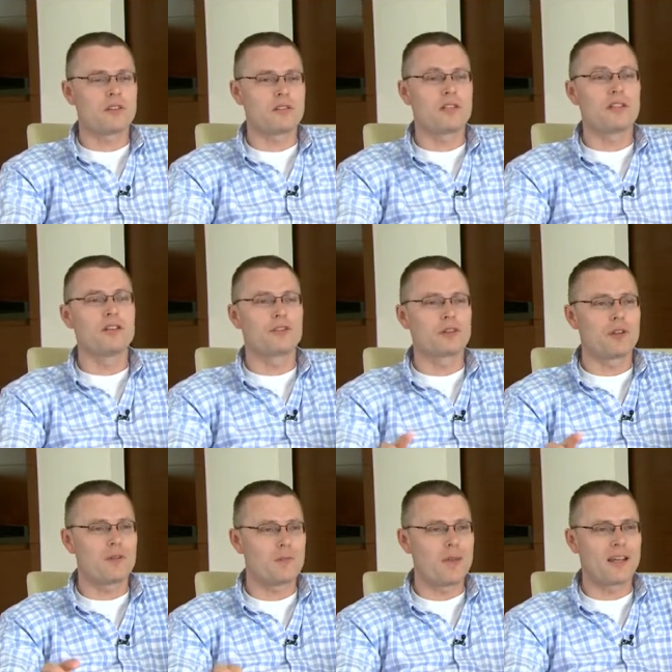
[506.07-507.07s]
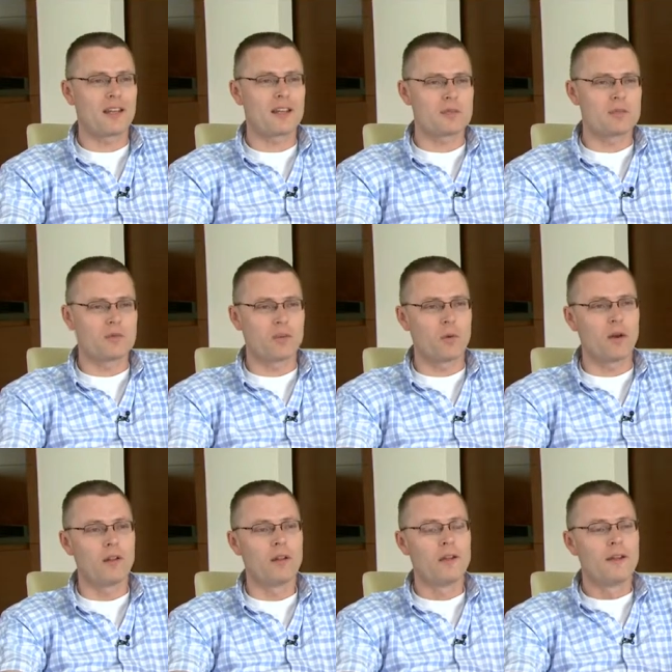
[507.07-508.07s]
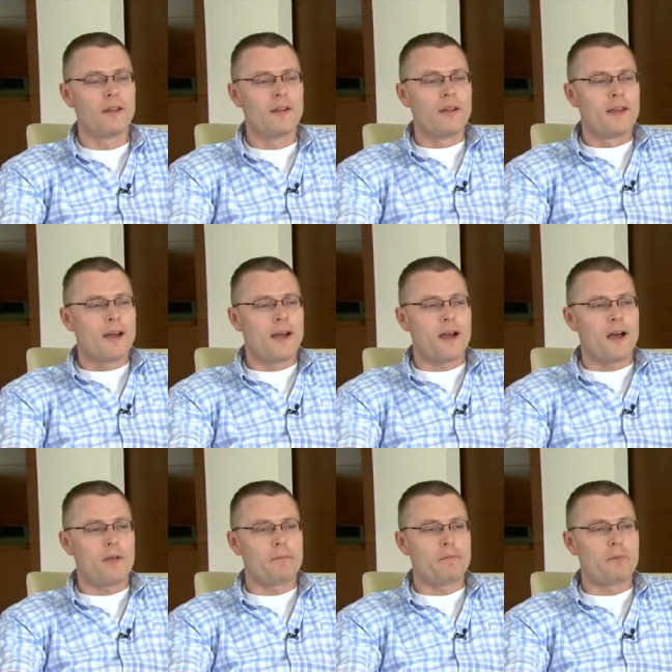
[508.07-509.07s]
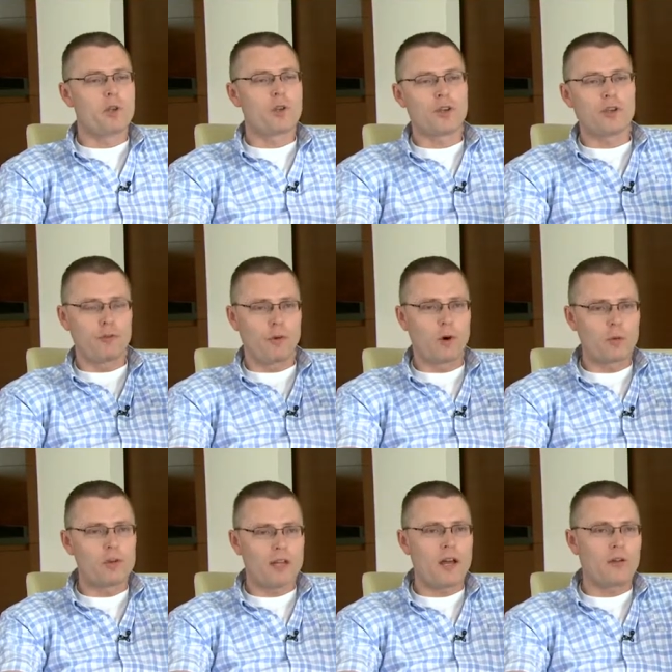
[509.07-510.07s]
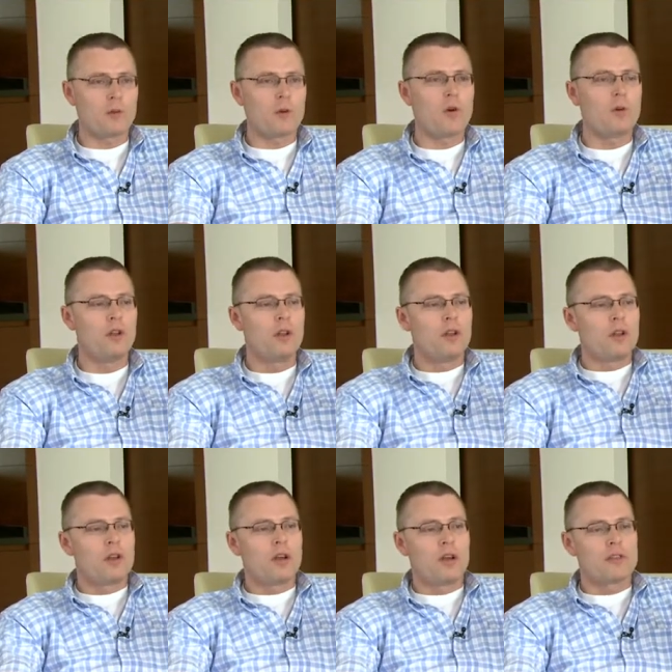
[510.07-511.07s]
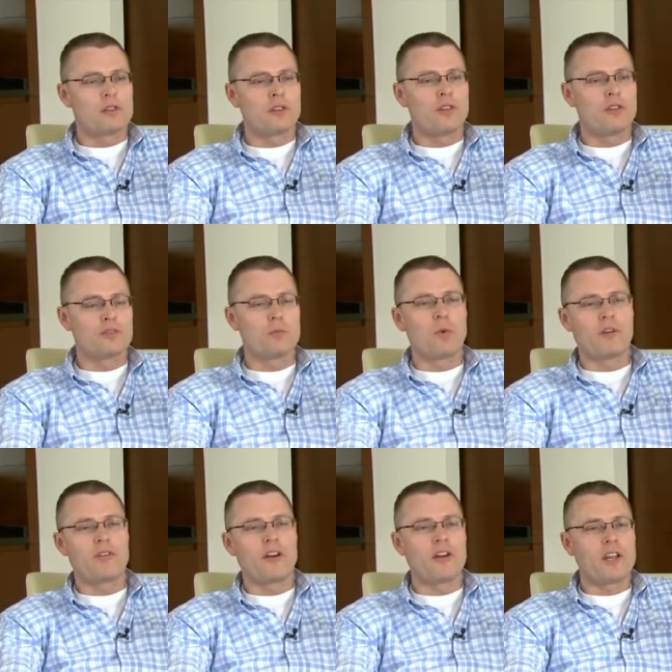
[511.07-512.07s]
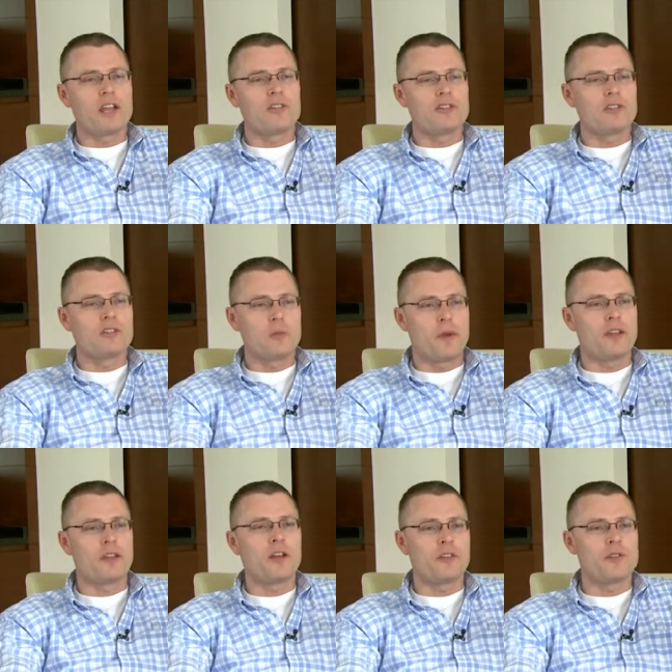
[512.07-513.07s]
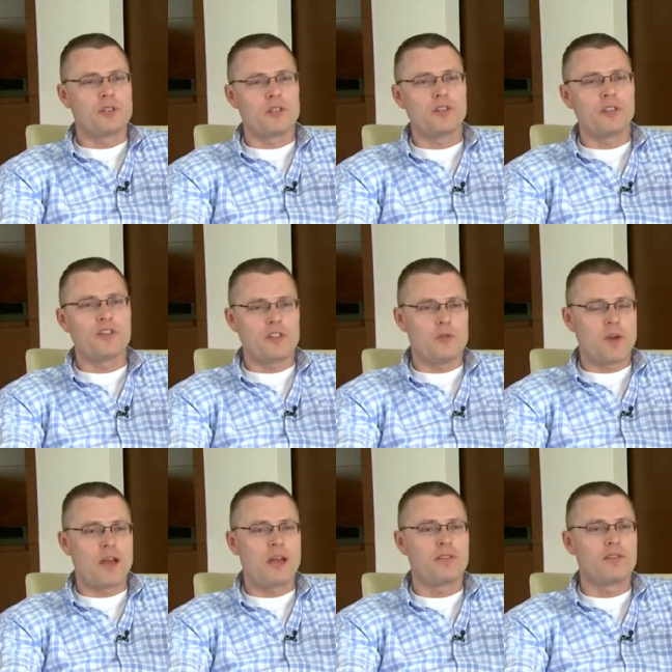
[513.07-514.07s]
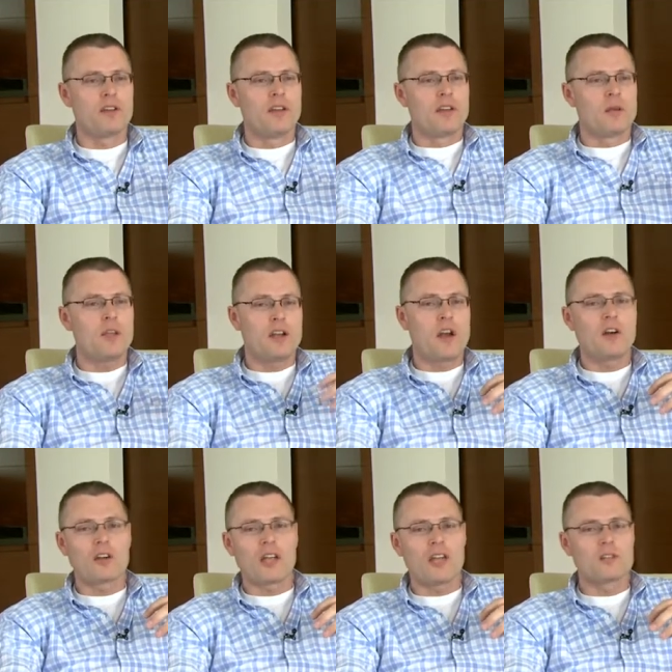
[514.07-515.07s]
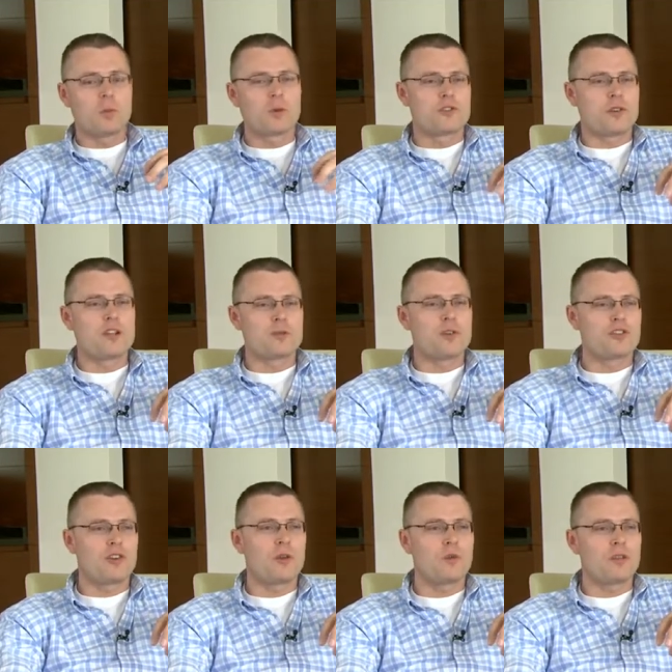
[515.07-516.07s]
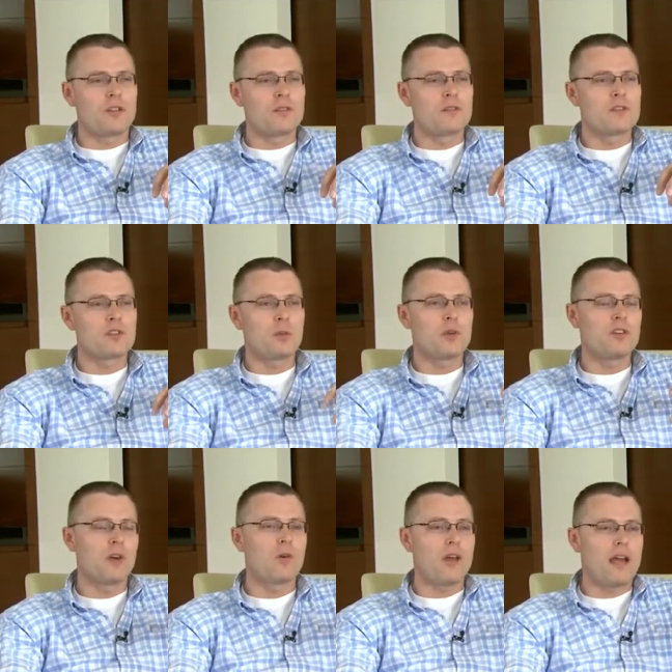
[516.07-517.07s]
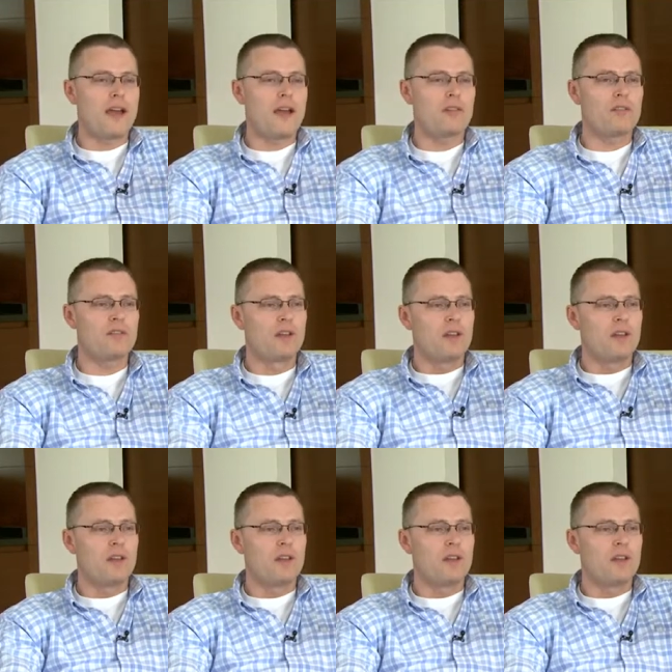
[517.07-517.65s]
delivery mechanism, if you will. Looking forward down the road, certainly there's more variation depending on the utility that you have. I mean, in our case, we're transmission only, so we don't have